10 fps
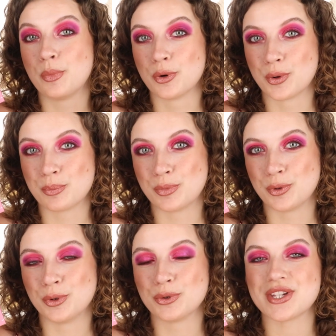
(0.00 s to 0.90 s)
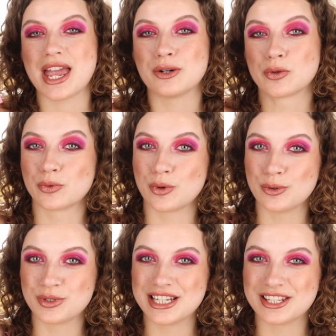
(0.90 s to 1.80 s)
purples and
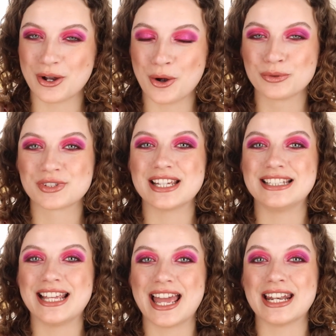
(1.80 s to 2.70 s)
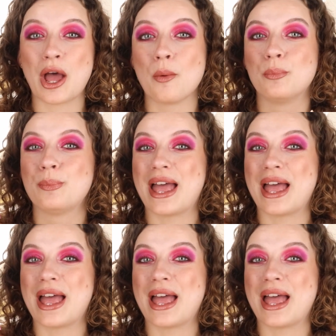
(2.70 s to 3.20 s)
rosy tones than a